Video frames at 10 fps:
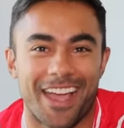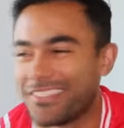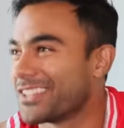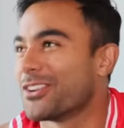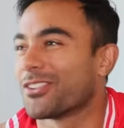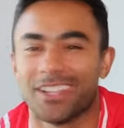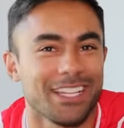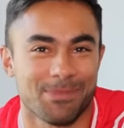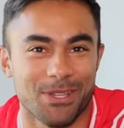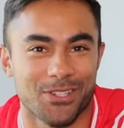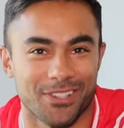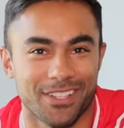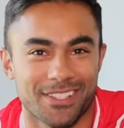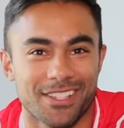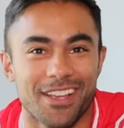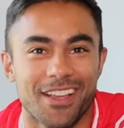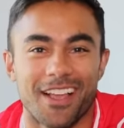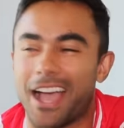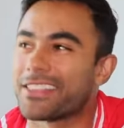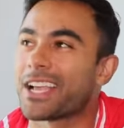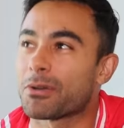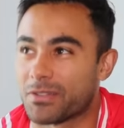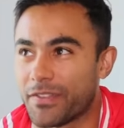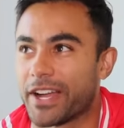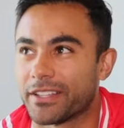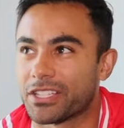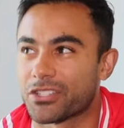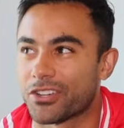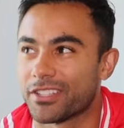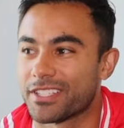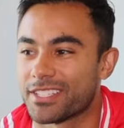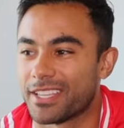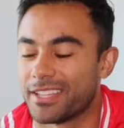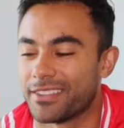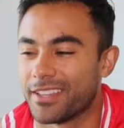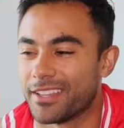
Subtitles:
And then you don't let us be shirtless. I think I was finally shirtless in